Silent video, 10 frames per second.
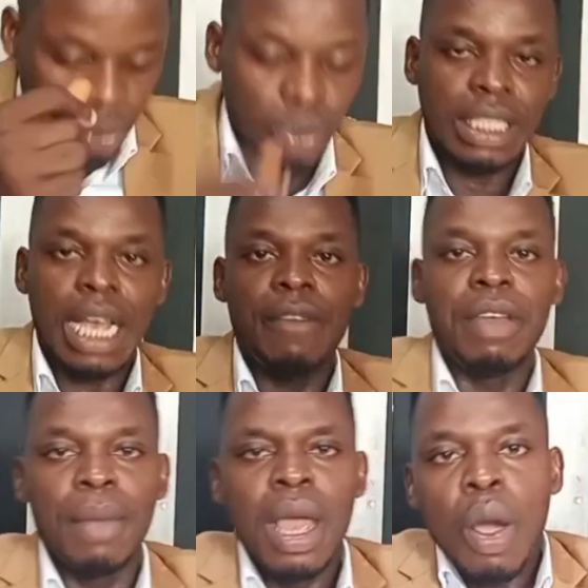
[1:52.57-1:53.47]
vow to serve
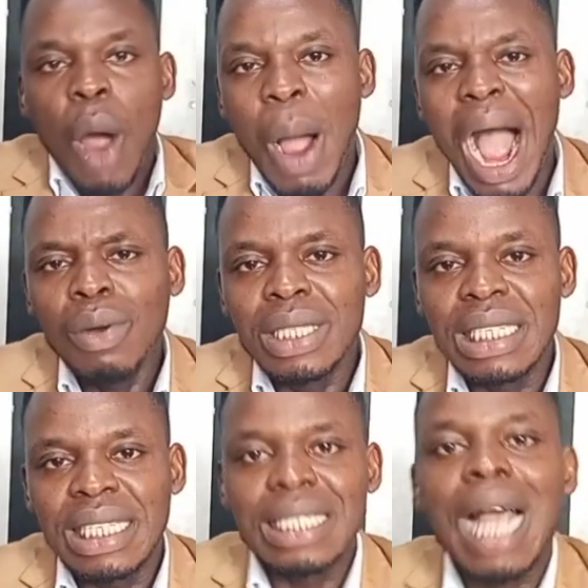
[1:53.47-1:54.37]
him. How
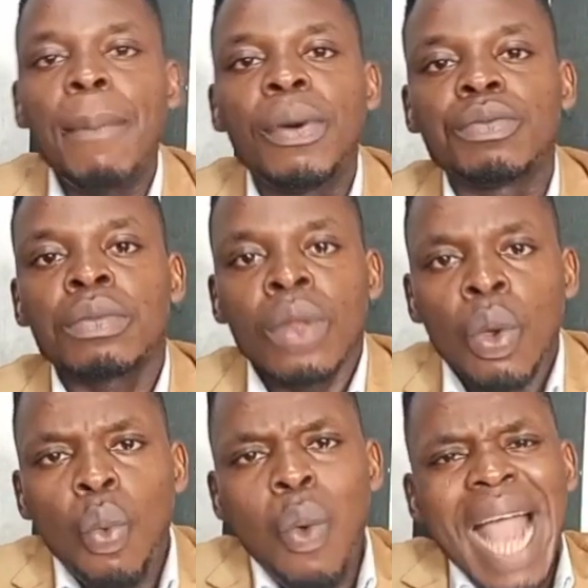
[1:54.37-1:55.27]
did this happen?
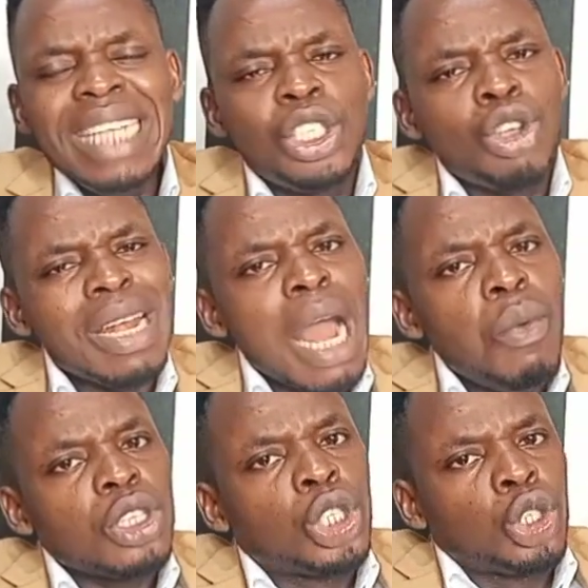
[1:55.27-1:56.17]
When
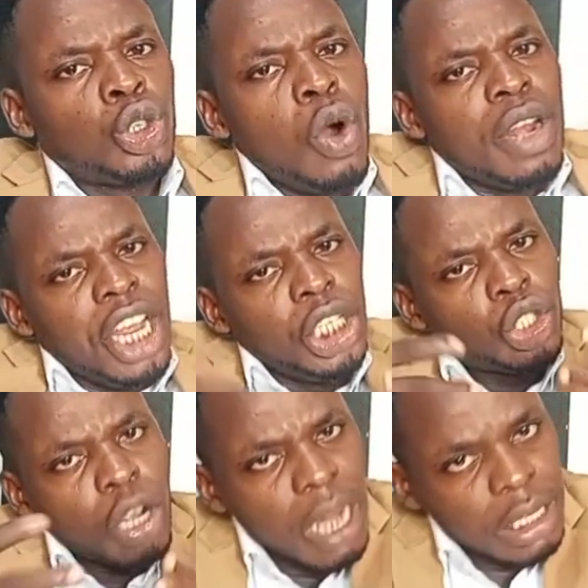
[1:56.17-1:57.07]
Jonah was thrown
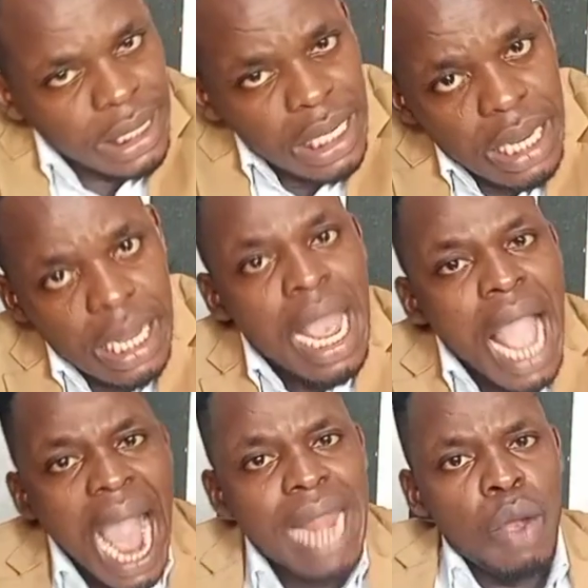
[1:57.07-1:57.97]
into the sea
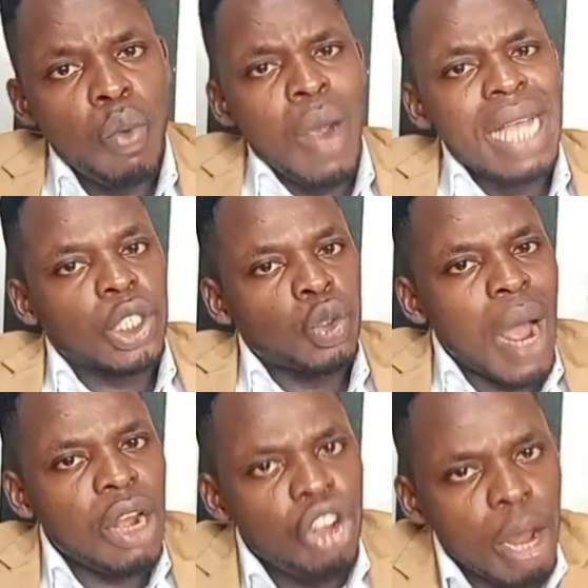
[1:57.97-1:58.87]
and a whale
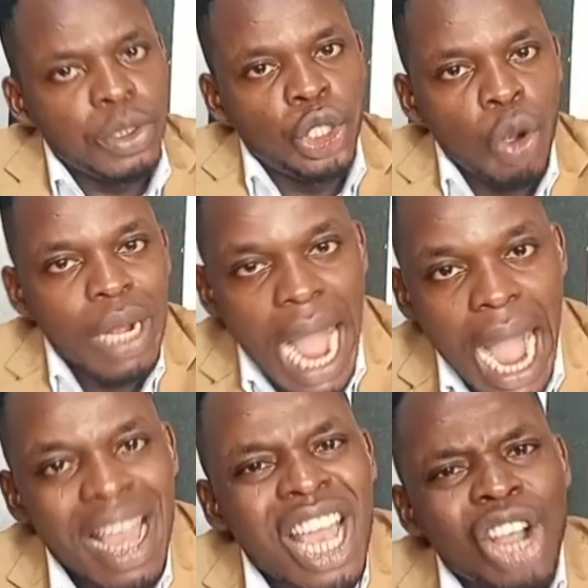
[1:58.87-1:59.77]
swallowed up
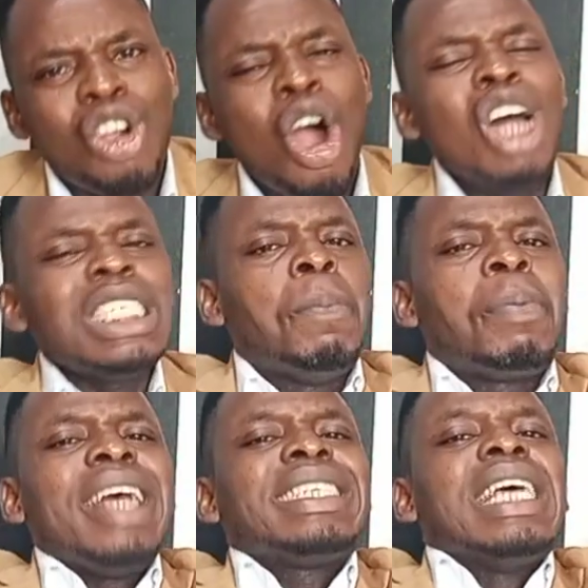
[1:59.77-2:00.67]
Jonah, God's
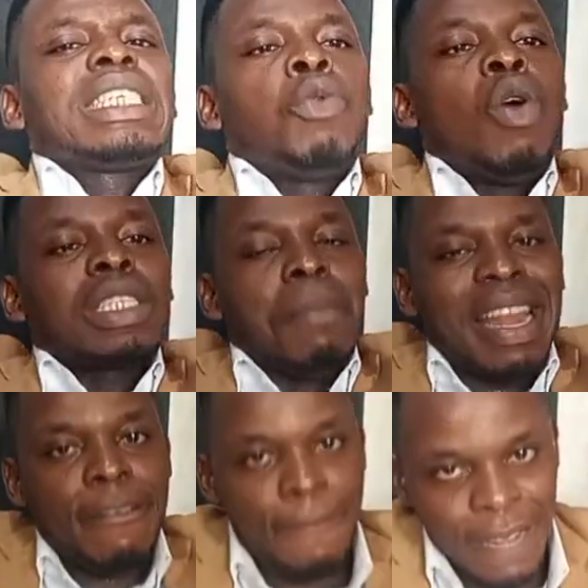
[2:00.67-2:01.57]
presence was
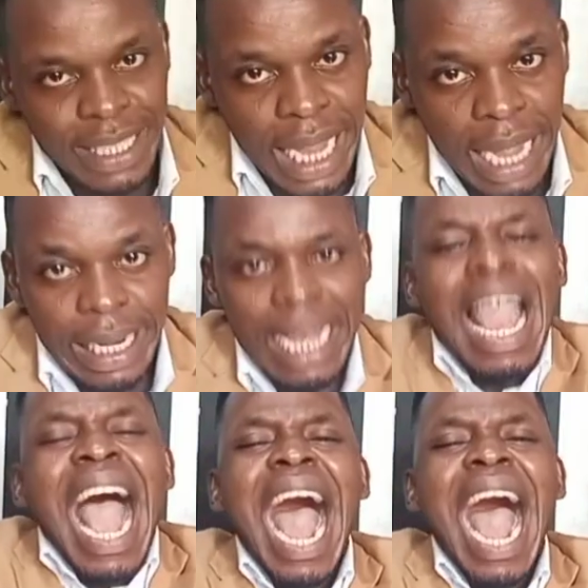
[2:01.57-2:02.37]
manifested.